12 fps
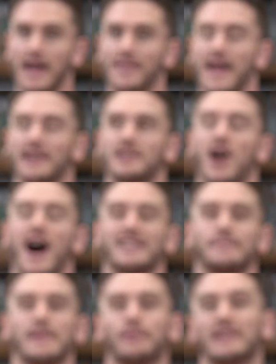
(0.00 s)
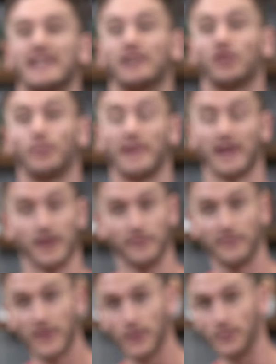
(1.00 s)
that is causing people to get a little bit
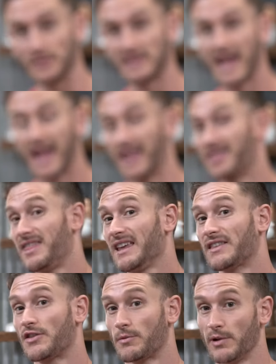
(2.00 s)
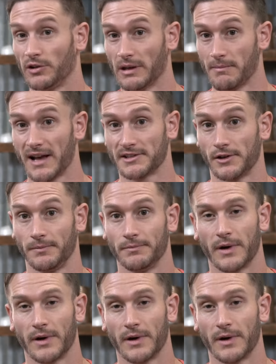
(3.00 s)
confused and think that they're building muscle,